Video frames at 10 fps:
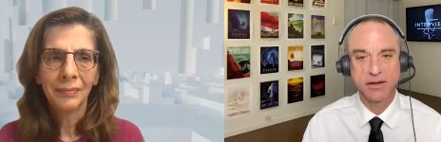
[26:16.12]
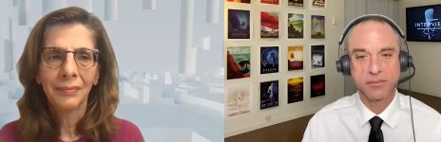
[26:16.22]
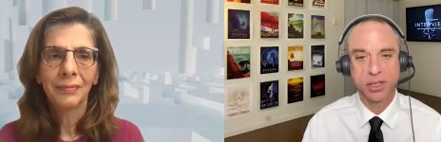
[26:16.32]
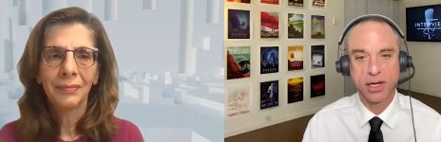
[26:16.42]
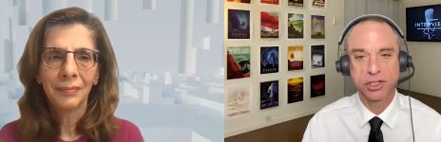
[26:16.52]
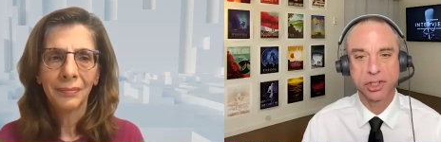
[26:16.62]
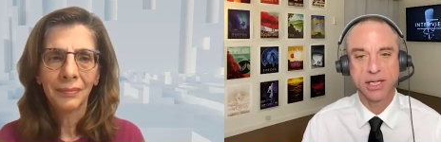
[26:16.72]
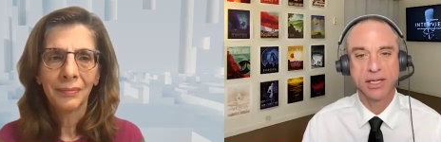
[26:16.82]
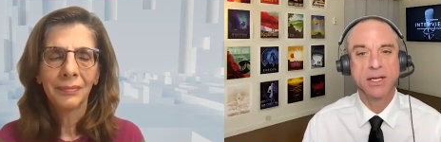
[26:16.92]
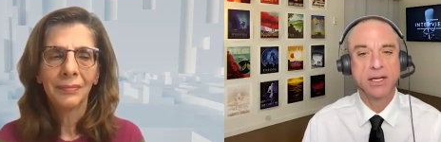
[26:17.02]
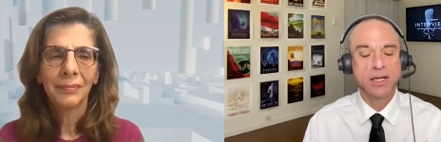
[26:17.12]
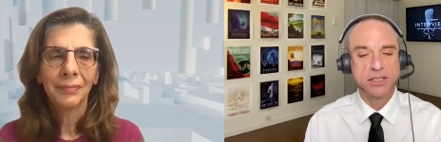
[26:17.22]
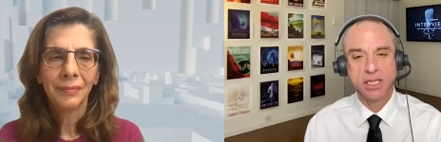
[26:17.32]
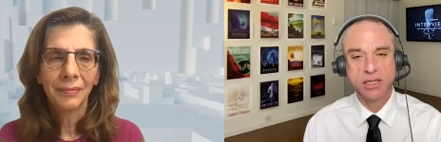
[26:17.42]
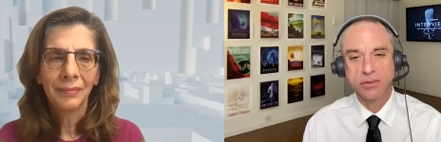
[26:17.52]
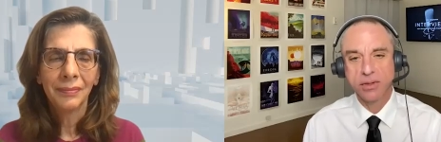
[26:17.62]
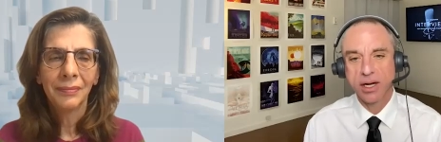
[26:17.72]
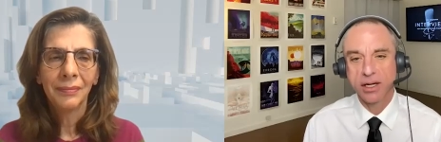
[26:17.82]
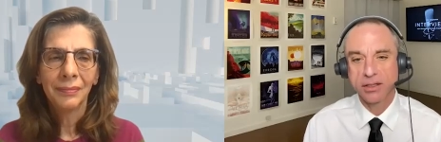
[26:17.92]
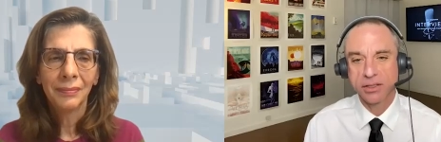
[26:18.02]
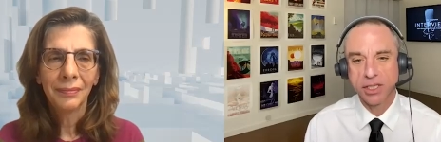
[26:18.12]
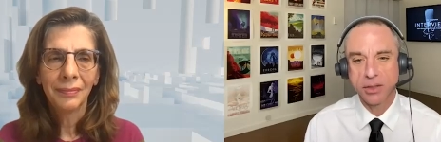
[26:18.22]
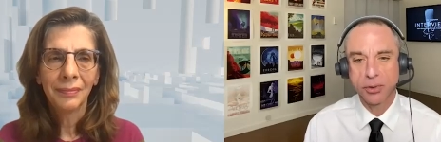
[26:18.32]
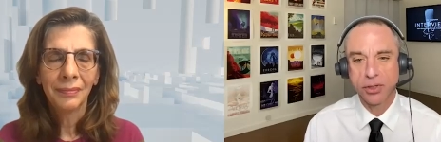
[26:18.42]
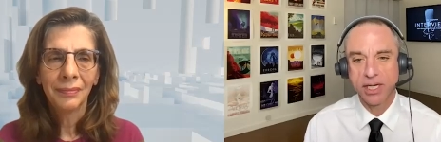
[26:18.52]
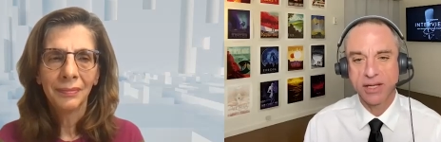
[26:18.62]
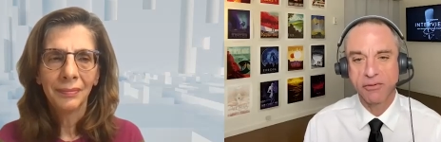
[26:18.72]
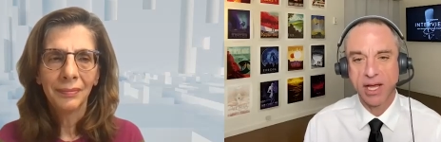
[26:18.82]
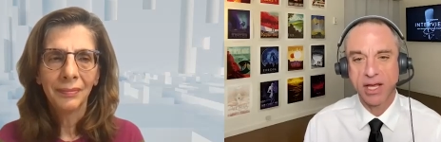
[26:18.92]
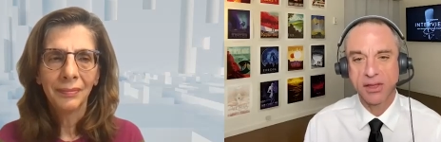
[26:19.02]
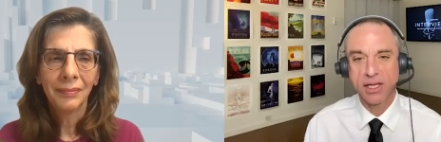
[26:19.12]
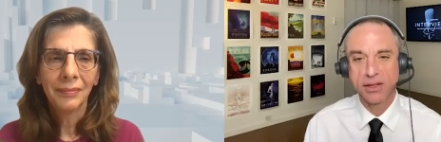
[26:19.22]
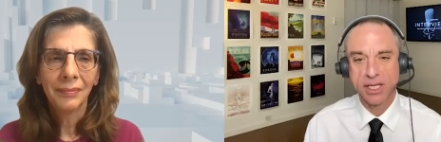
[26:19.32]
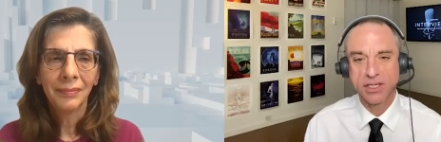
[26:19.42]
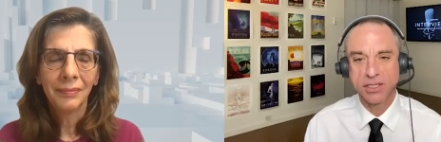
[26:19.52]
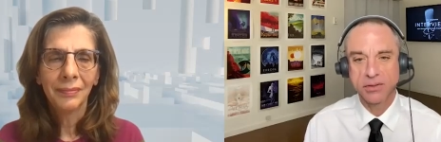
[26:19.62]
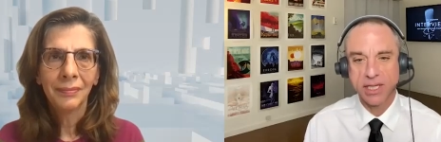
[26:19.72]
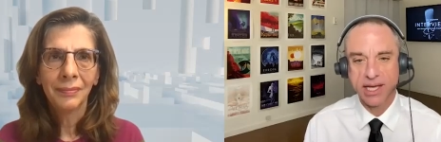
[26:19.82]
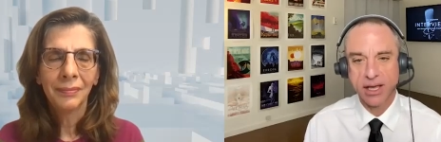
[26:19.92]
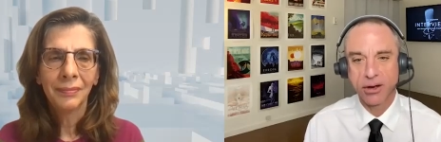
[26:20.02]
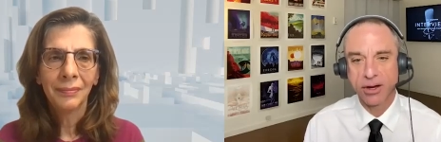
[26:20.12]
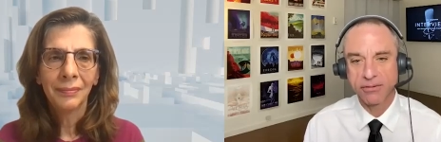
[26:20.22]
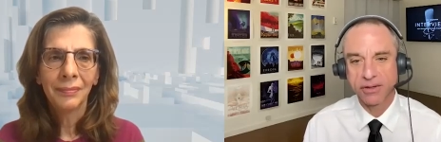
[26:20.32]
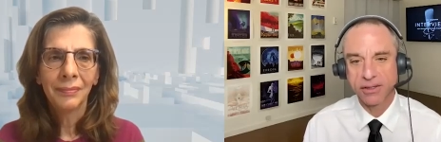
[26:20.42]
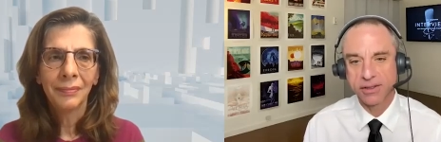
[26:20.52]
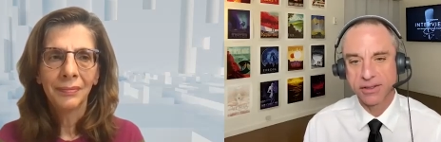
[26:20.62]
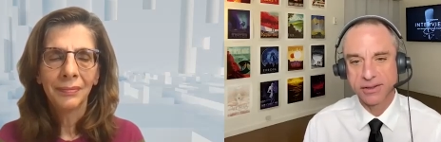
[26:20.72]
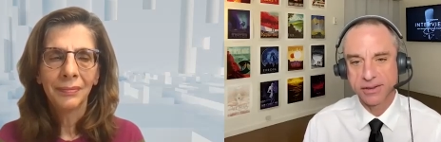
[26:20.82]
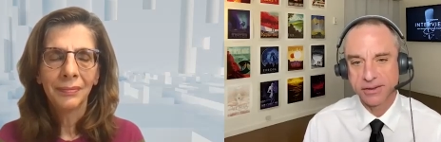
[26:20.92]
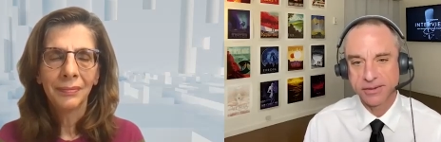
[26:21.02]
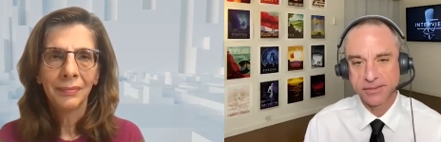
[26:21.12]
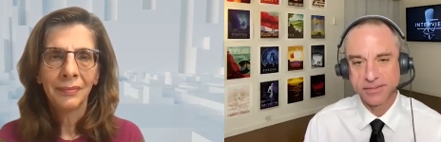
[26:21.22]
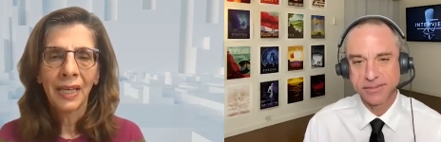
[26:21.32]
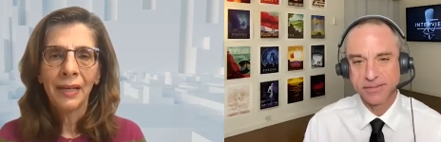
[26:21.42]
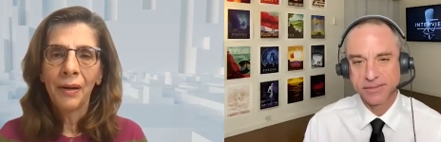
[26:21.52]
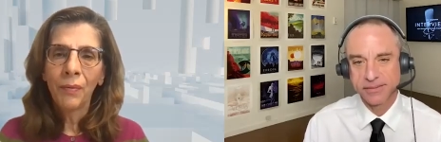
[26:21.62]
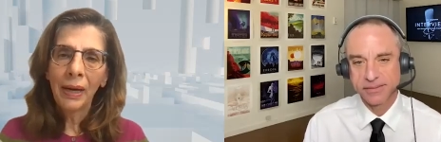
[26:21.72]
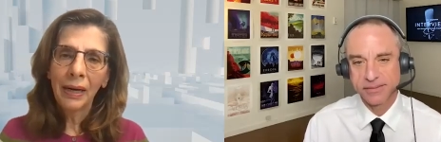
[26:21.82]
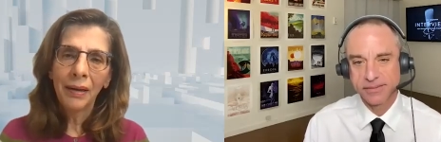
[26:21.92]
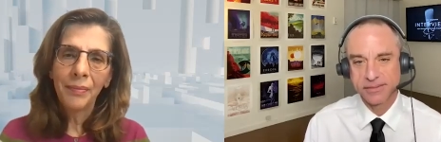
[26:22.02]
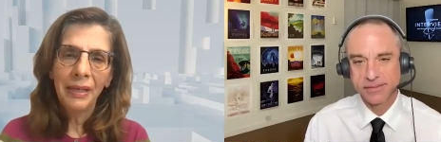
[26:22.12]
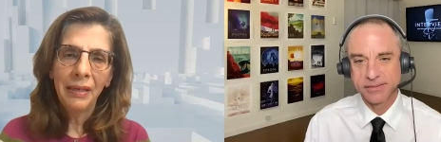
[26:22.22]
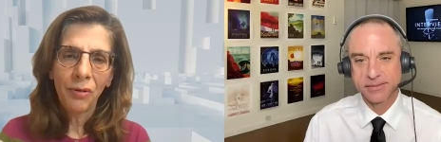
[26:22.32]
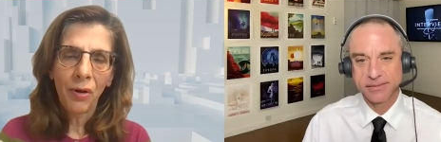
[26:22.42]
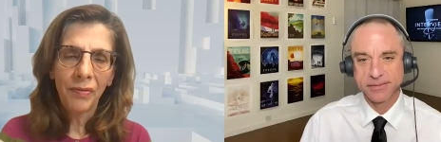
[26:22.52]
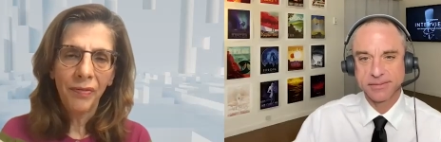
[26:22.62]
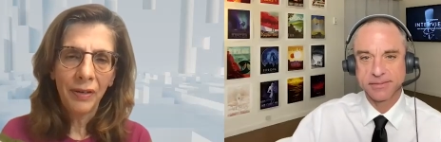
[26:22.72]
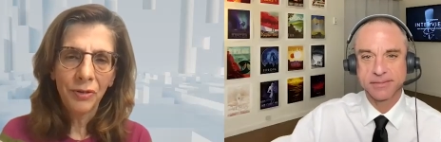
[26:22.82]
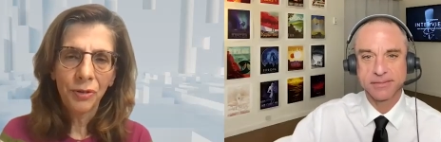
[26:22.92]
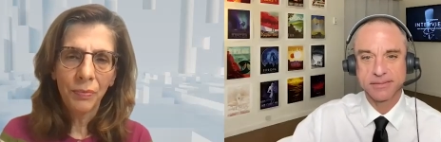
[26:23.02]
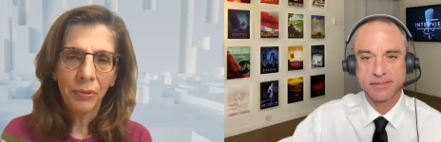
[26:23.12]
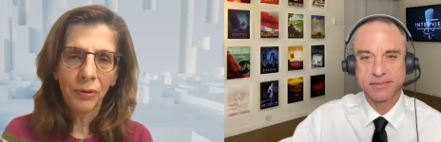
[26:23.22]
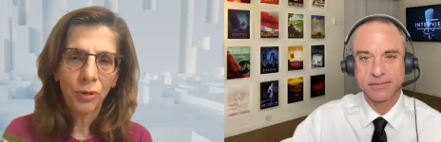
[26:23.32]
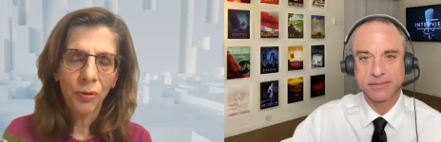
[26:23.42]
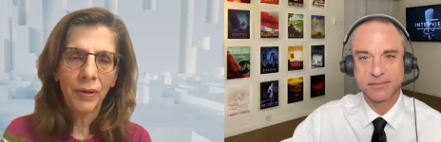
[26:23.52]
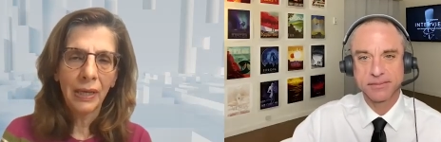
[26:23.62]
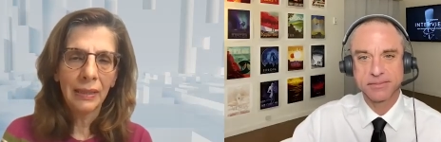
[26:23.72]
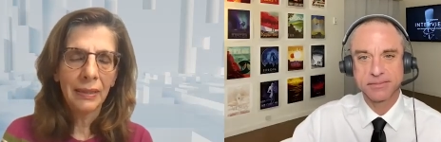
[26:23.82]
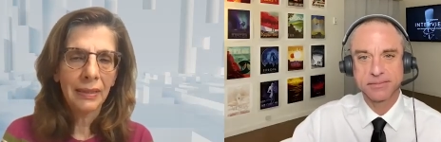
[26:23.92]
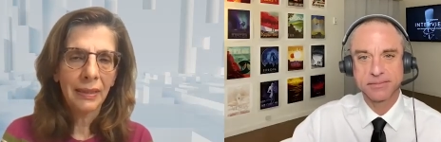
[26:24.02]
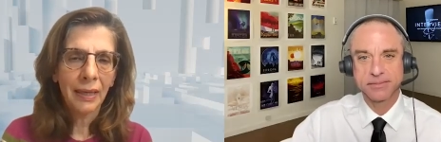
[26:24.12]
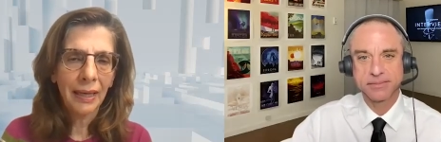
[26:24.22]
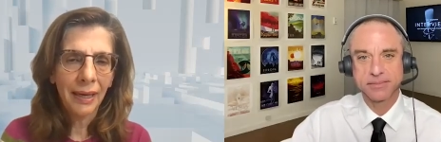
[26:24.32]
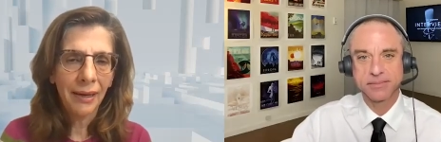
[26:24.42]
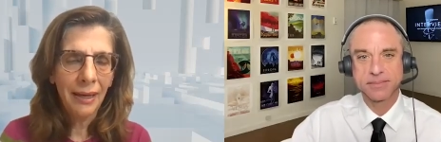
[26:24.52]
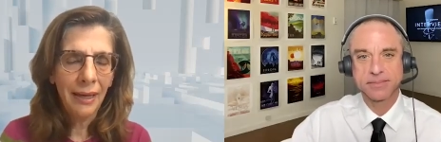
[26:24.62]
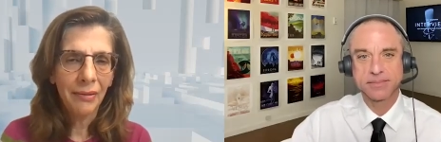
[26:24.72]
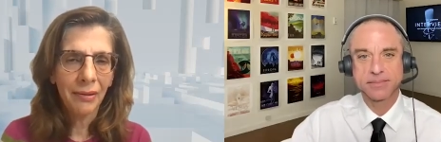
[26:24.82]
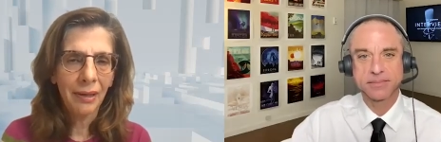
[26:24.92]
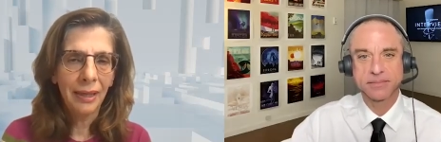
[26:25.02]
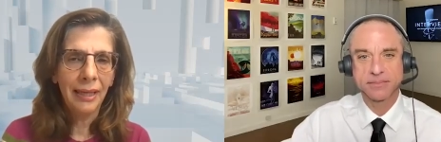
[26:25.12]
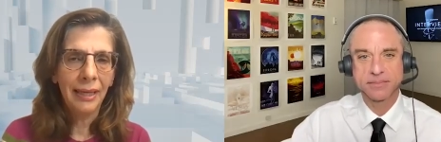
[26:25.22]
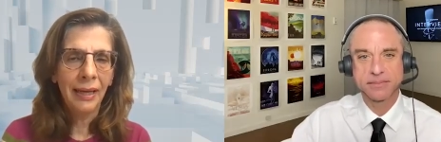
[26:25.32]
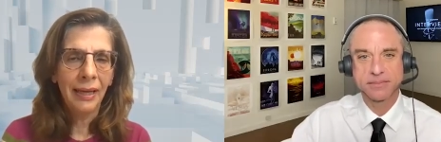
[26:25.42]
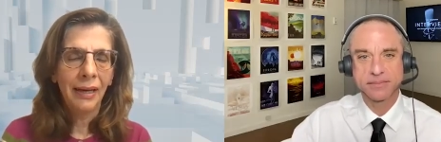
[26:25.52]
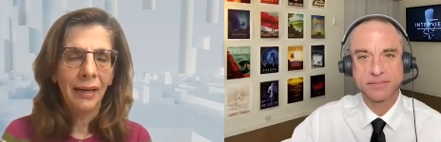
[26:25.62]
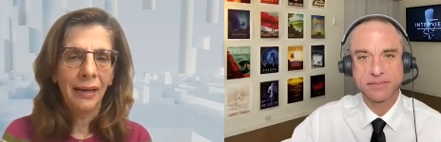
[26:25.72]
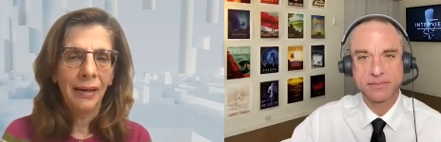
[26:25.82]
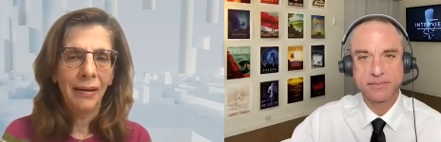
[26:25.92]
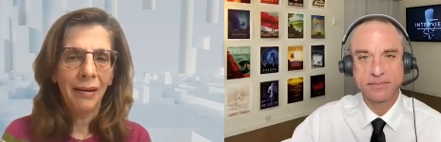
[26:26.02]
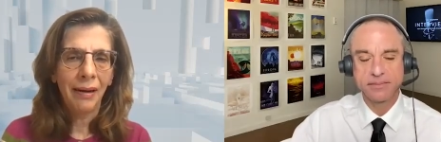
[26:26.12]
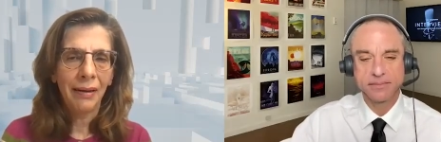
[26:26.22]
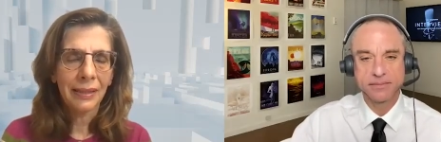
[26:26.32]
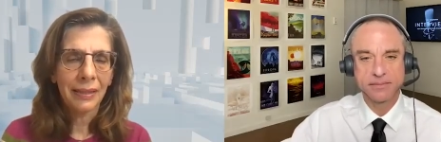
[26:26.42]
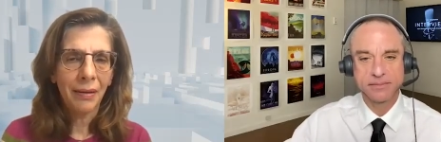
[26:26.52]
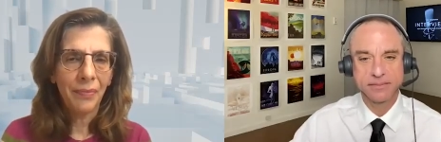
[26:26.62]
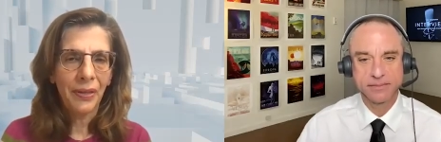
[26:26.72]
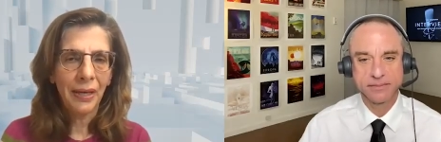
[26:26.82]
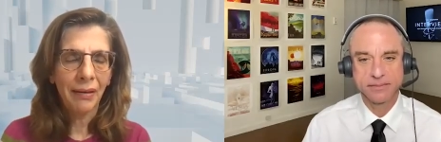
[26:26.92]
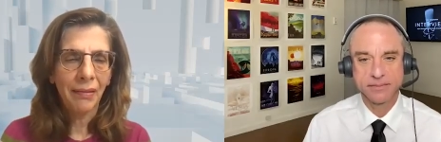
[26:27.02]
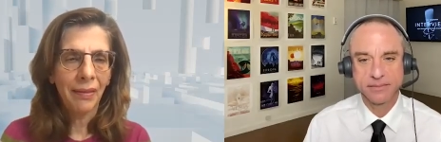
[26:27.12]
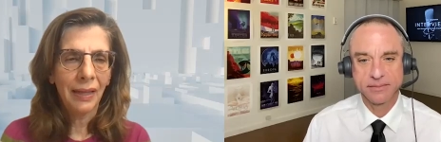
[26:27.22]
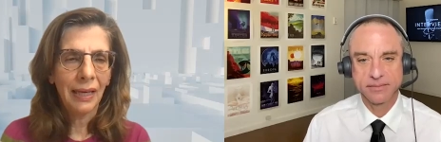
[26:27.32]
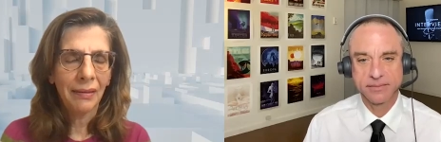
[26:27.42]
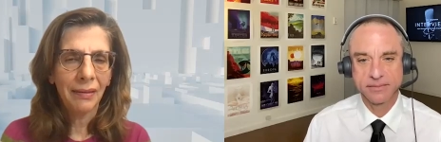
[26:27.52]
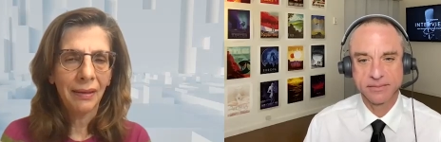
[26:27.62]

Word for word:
Speaker 1: of blockchain. Do you put any faith in these two taking off?
Speaker 2: Well, I mean, non-fungible tokens clearly are something that